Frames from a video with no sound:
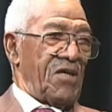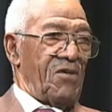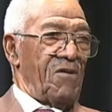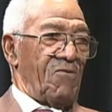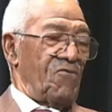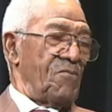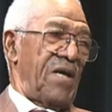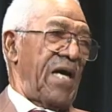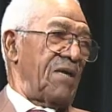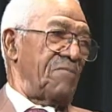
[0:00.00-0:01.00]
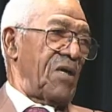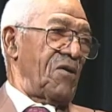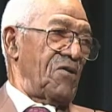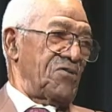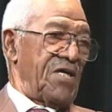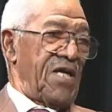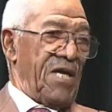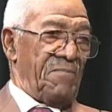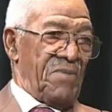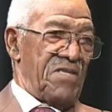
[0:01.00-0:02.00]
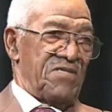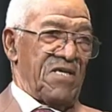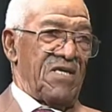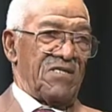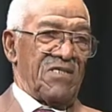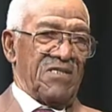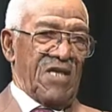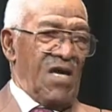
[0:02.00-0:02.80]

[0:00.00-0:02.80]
to cook from that because she got busy and she'd say,